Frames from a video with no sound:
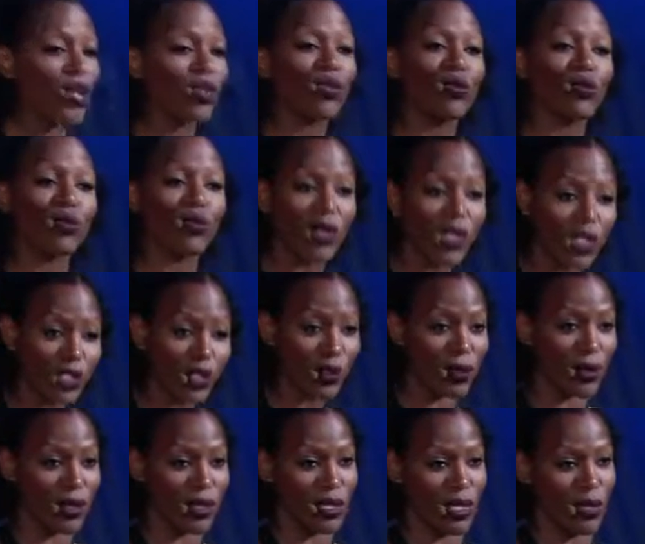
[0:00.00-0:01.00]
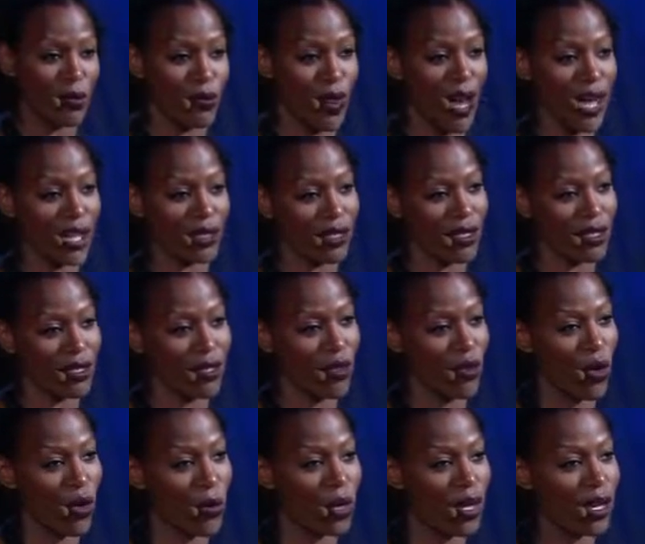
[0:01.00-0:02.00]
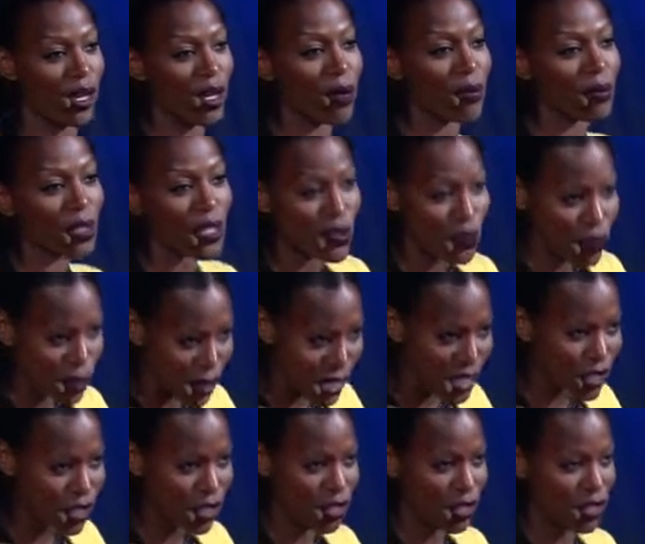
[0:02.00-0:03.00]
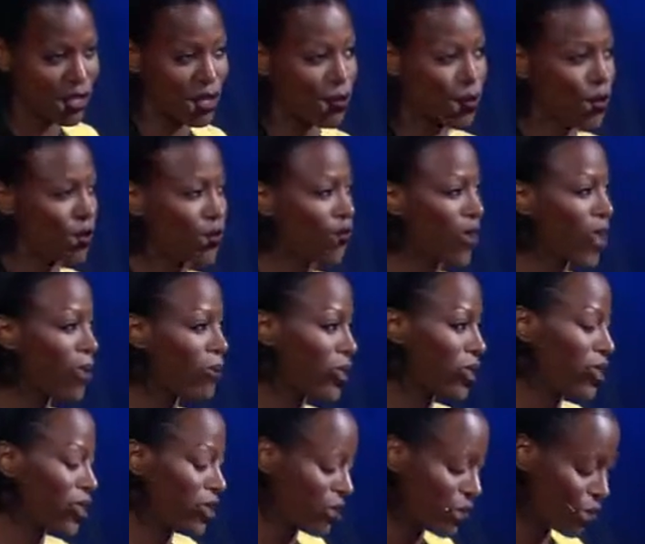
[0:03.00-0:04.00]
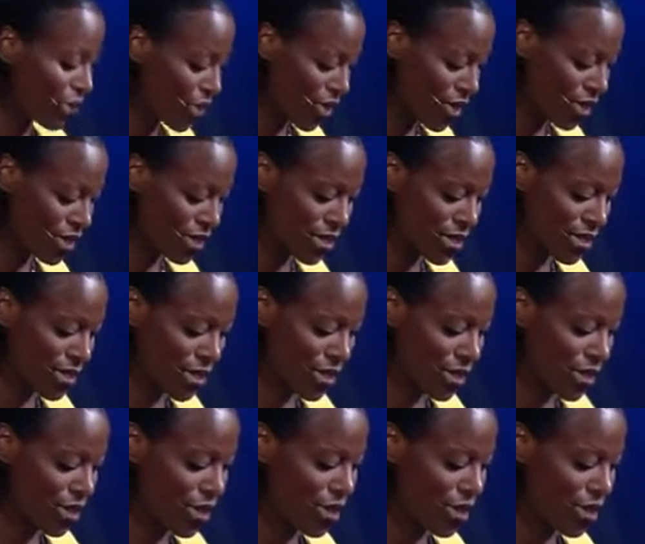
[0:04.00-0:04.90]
the rituals he practiced growing up, his relationship with family and friends.